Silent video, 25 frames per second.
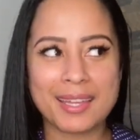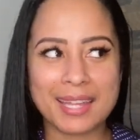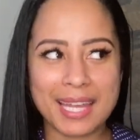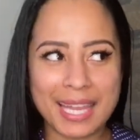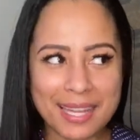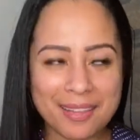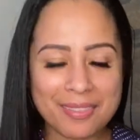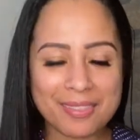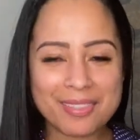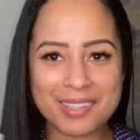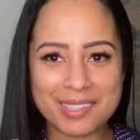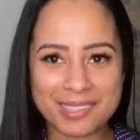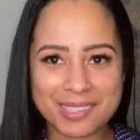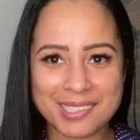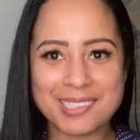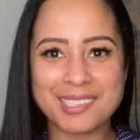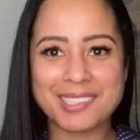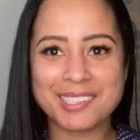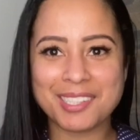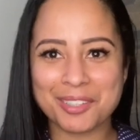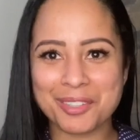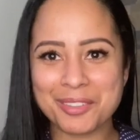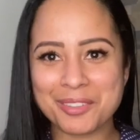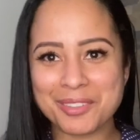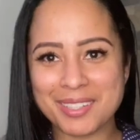In the
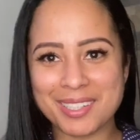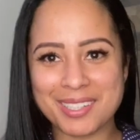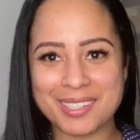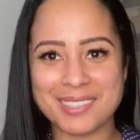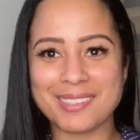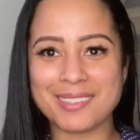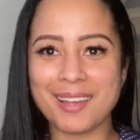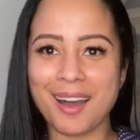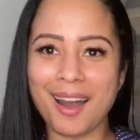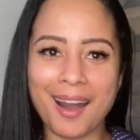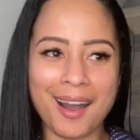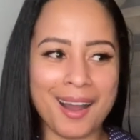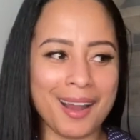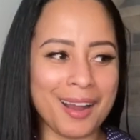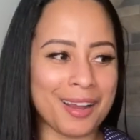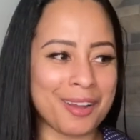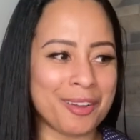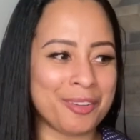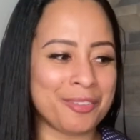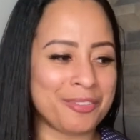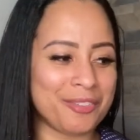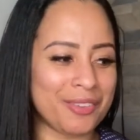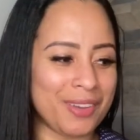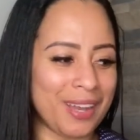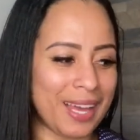stillness
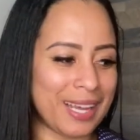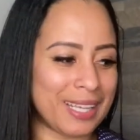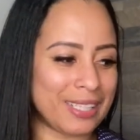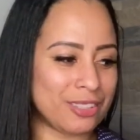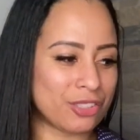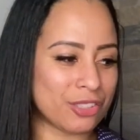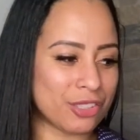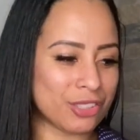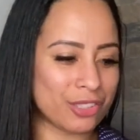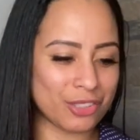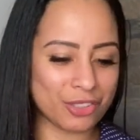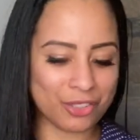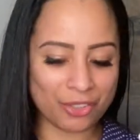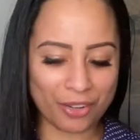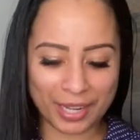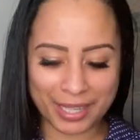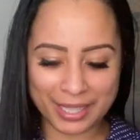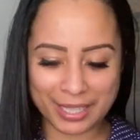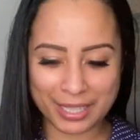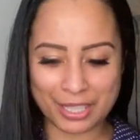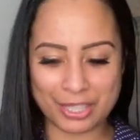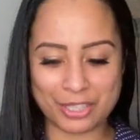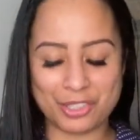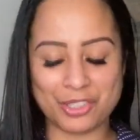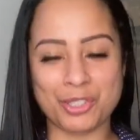of like just
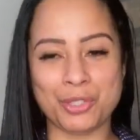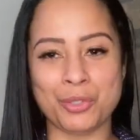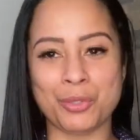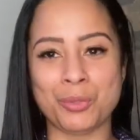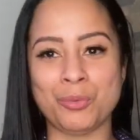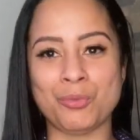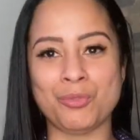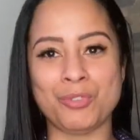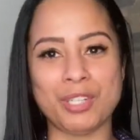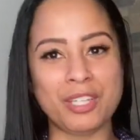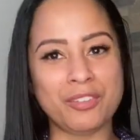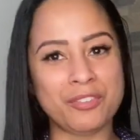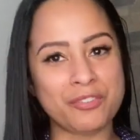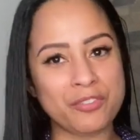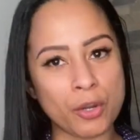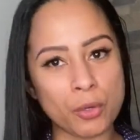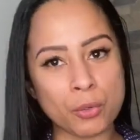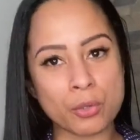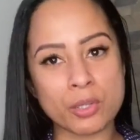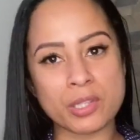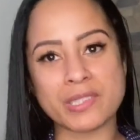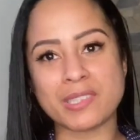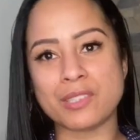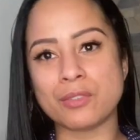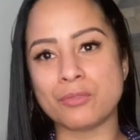trying to
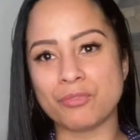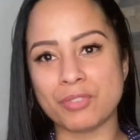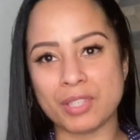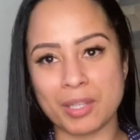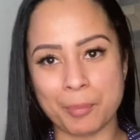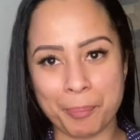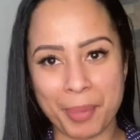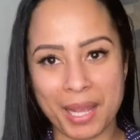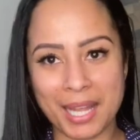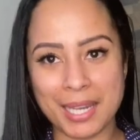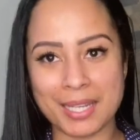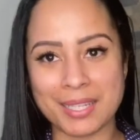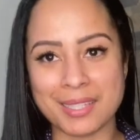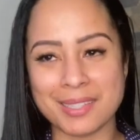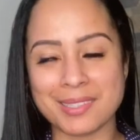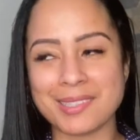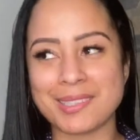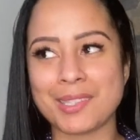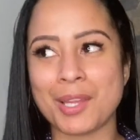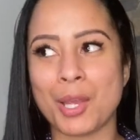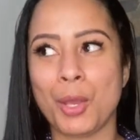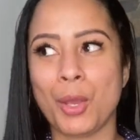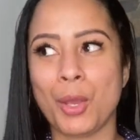refocus and rebalance,